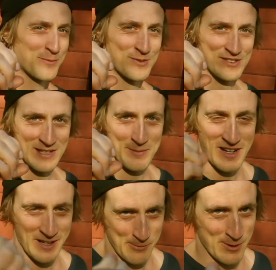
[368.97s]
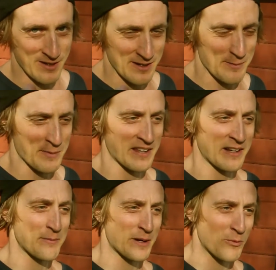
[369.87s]
seem kind of weird in the
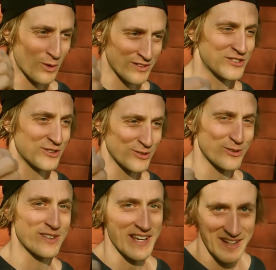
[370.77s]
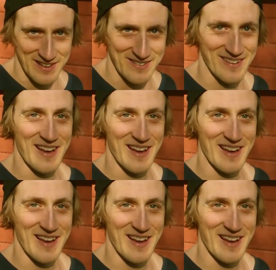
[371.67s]
beginning, but once you get it,